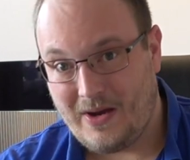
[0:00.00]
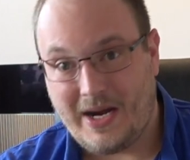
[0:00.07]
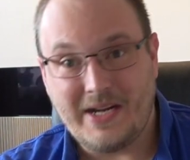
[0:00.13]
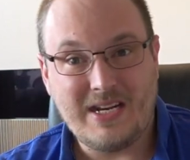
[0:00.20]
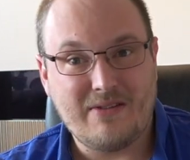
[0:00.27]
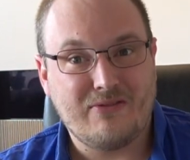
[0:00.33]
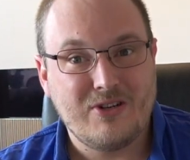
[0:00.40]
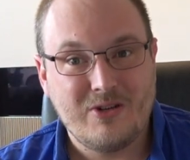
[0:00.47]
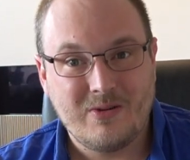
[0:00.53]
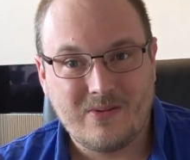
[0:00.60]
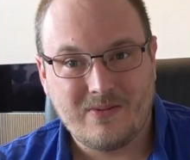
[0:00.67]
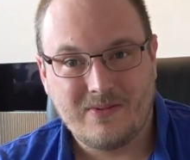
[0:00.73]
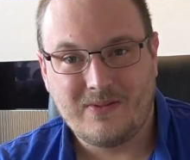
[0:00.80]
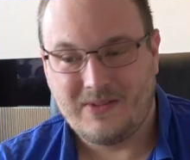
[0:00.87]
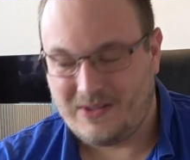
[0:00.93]
I never knew,
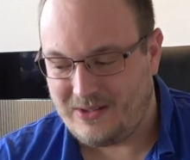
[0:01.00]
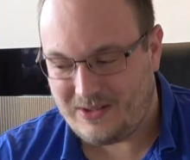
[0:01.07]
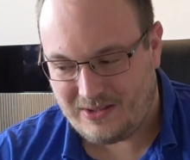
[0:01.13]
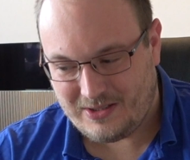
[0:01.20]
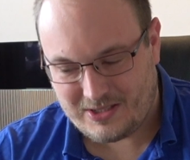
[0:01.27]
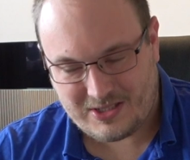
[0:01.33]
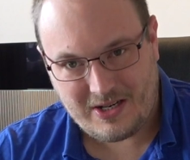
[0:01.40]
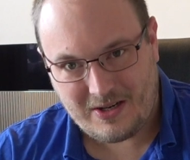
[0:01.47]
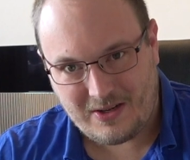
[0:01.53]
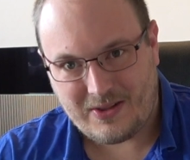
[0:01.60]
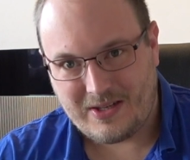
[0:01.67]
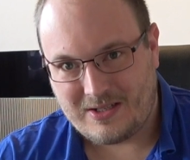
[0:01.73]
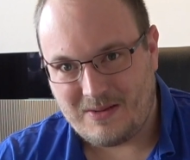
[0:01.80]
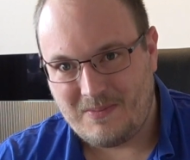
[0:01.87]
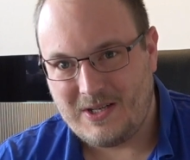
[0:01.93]
the stunning
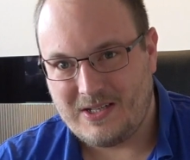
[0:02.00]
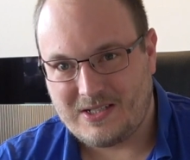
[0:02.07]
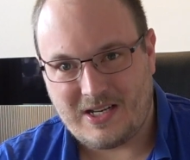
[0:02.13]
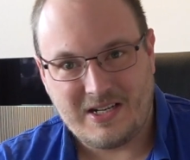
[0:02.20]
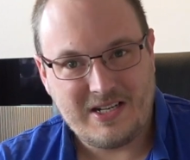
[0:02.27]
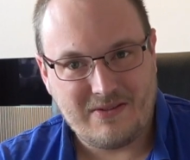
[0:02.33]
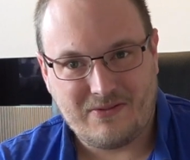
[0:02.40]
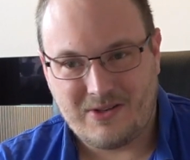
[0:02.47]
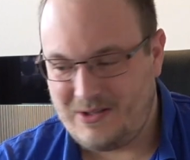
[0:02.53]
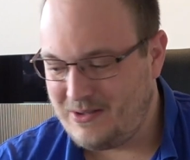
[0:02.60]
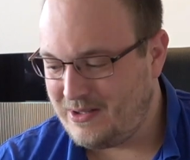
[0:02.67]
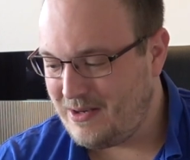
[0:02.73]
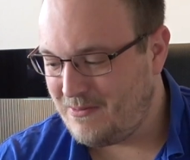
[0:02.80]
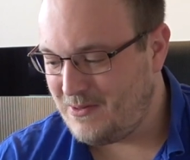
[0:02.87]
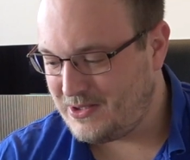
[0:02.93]
thing to me is I never knew
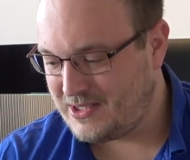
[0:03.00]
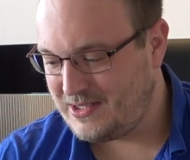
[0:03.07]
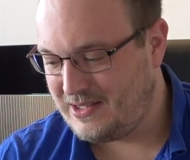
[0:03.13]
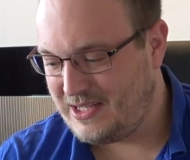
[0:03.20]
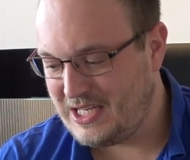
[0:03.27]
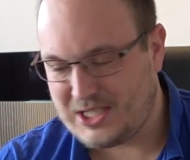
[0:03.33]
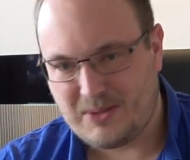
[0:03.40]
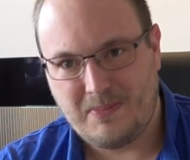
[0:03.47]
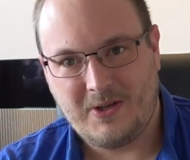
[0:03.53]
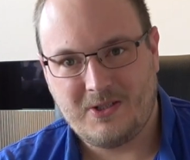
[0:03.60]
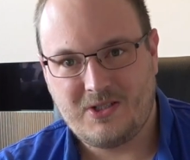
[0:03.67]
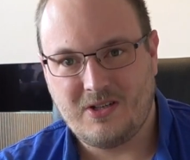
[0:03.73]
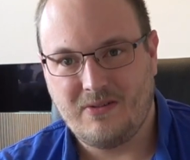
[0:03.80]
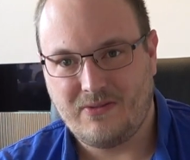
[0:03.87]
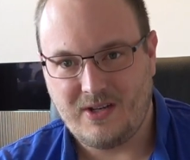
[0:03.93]
there was this
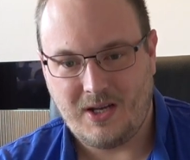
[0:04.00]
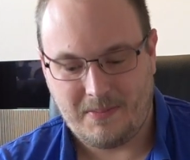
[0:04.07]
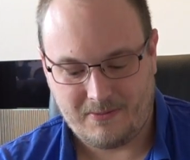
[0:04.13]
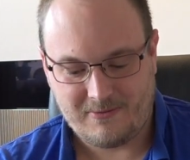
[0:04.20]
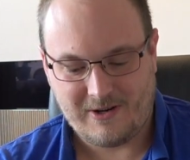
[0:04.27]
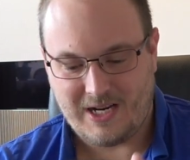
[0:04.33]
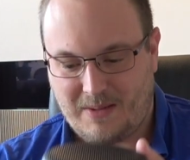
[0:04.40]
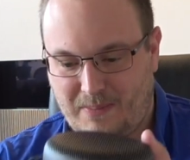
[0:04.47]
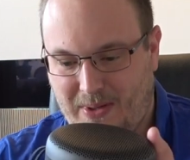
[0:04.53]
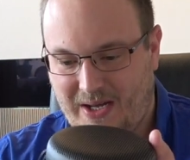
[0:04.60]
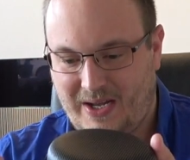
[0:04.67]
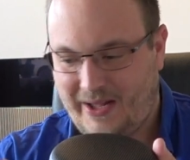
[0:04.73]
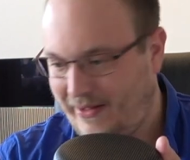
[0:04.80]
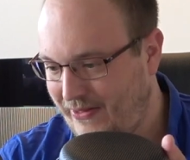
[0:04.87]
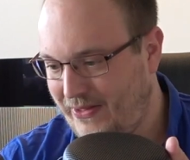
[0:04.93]
much of an upgrade
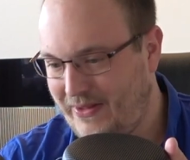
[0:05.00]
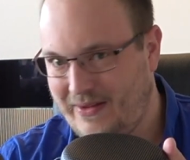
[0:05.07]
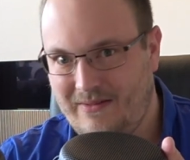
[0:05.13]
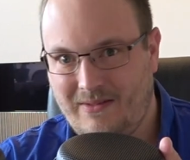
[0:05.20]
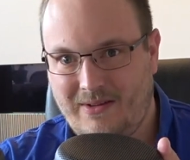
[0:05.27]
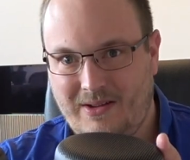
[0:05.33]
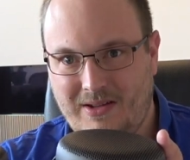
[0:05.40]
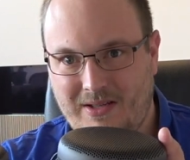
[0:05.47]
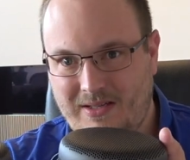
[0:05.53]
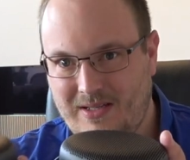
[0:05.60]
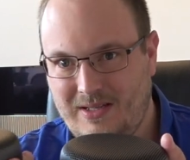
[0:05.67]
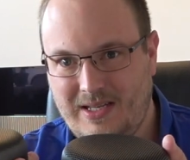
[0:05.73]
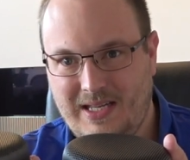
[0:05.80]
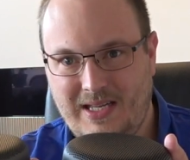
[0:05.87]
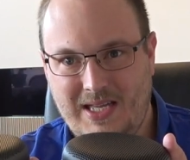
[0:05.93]
path
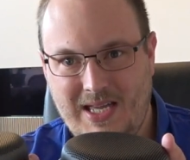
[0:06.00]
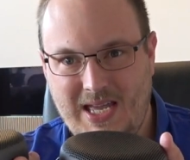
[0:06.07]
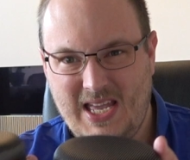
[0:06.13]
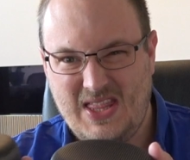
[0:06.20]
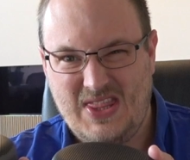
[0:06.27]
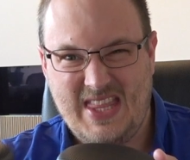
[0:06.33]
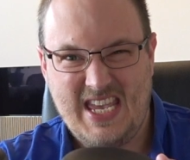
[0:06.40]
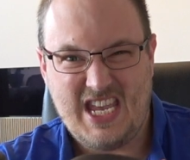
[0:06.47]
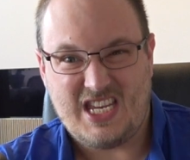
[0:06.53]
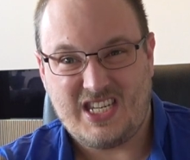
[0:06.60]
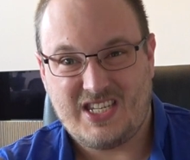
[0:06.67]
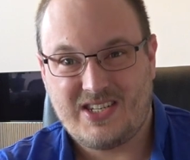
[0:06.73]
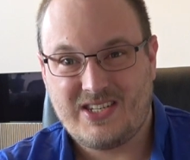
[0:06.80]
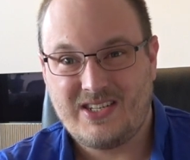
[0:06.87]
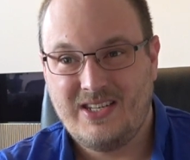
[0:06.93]
in
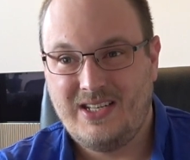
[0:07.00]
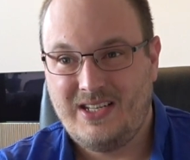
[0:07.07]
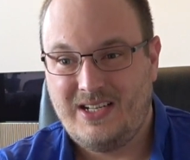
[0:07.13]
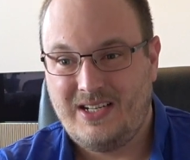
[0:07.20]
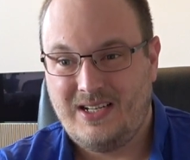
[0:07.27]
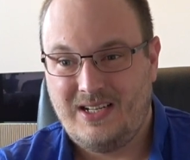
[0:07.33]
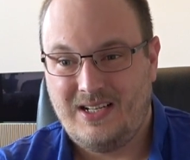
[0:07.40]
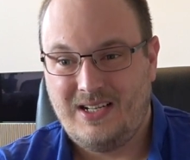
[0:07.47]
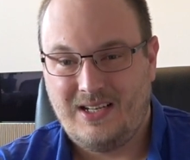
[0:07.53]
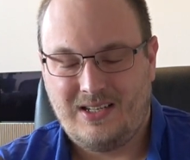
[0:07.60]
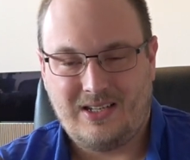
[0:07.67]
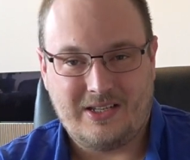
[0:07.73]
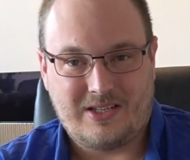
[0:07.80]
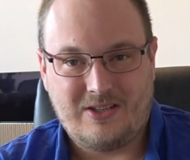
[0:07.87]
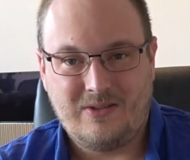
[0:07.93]
this.
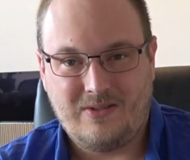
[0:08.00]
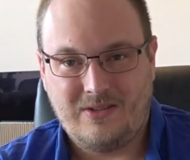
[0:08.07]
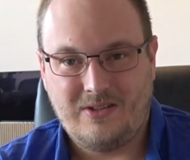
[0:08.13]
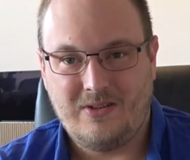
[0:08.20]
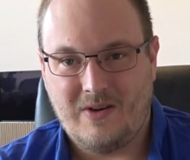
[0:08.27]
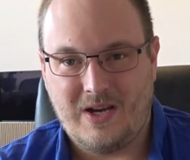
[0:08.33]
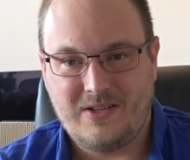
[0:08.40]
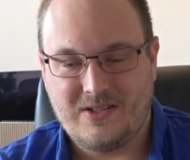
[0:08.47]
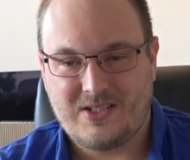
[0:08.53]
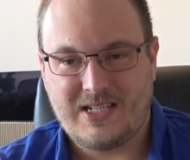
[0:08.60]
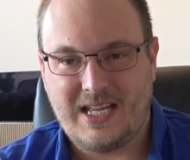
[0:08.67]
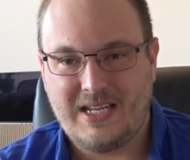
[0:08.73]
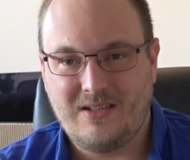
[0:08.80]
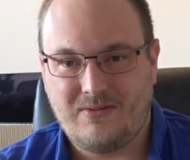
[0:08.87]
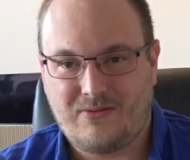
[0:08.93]
Like, you
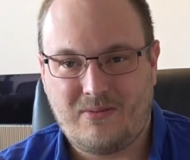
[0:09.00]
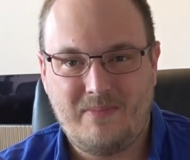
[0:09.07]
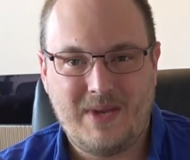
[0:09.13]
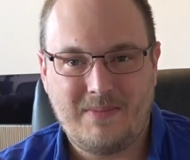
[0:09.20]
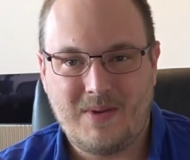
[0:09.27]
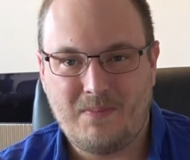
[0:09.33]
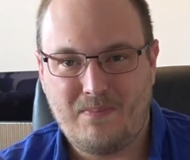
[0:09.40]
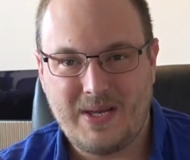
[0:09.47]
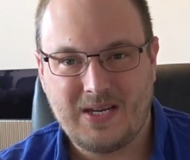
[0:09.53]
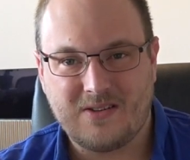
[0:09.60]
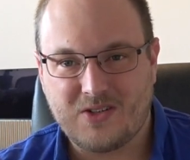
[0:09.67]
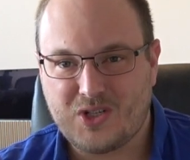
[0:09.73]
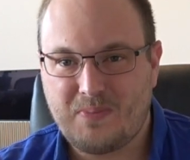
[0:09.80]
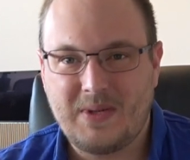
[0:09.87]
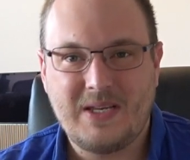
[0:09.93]
understand it from maybe
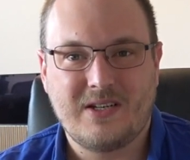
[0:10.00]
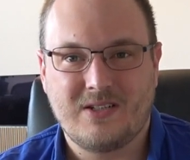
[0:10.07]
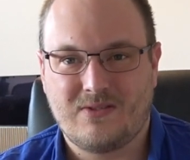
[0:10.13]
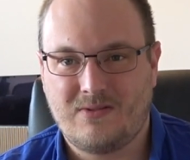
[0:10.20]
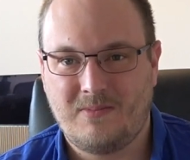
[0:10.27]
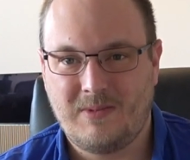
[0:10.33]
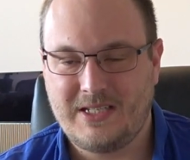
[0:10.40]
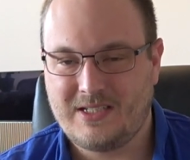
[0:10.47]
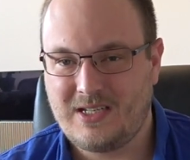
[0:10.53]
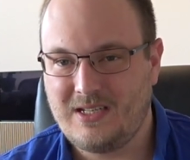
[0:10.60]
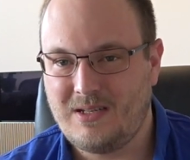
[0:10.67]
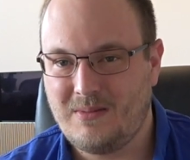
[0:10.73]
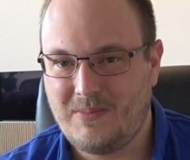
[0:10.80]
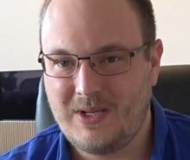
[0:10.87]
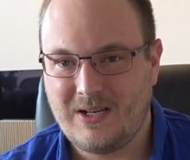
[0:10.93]
bigger speakers, from let's say
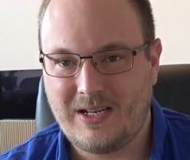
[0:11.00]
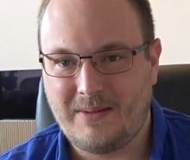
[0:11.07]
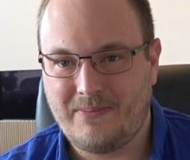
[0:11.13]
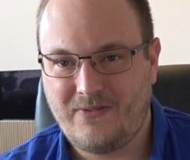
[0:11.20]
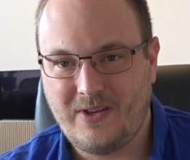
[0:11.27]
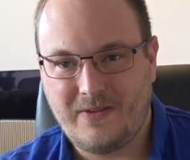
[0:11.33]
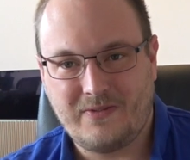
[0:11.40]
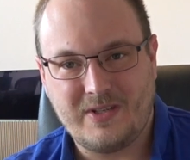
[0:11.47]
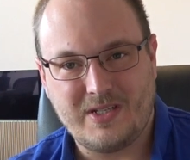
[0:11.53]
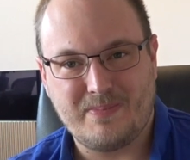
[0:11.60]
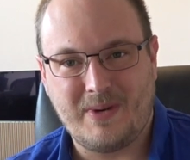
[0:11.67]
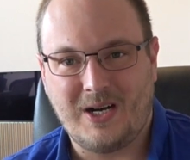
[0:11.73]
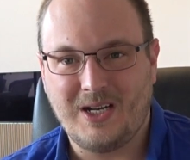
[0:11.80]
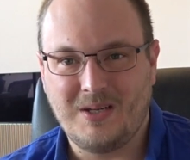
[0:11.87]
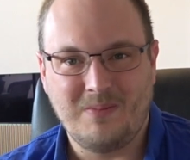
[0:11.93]
the Beoplay 50s
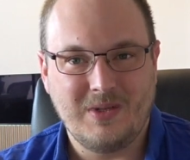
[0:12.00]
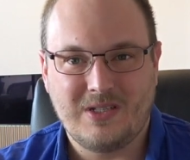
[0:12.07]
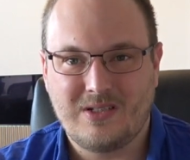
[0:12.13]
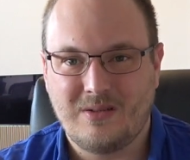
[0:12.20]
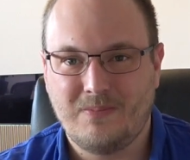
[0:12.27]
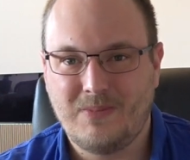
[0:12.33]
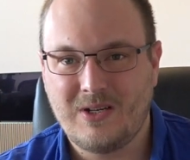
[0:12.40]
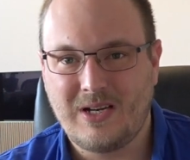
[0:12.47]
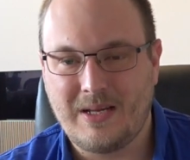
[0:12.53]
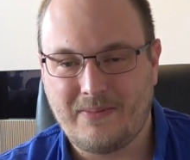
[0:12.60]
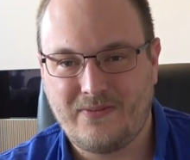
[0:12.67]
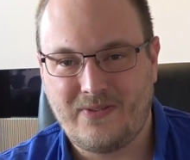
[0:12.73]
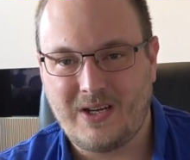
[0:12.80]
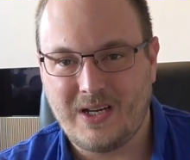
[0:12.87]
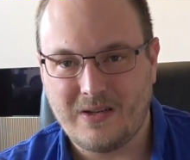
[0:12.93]
behind me to the Beoplay
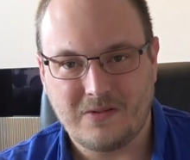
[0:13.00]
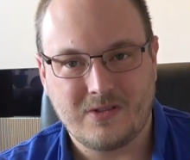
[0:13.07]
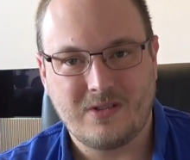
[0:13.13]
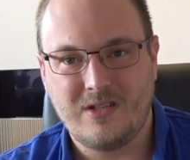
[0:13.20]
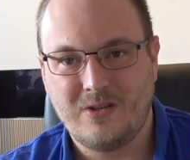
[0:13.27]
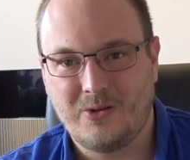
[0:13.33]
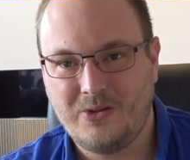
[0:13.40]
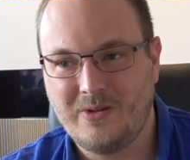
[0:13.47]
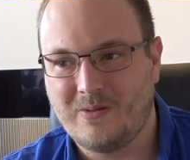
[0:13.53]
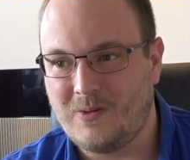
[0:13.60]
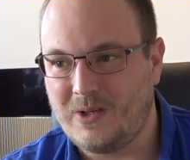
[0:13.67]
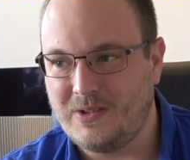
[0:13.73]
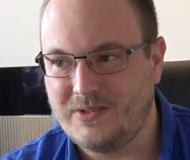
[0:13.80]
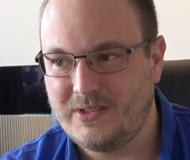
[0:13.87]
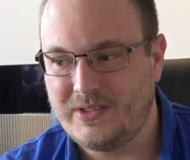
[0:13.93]
5s, the older
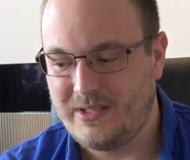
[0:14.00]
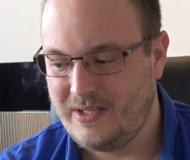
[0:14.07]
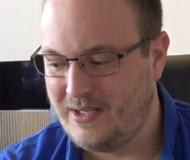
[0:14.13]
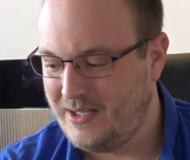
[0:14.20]
ones.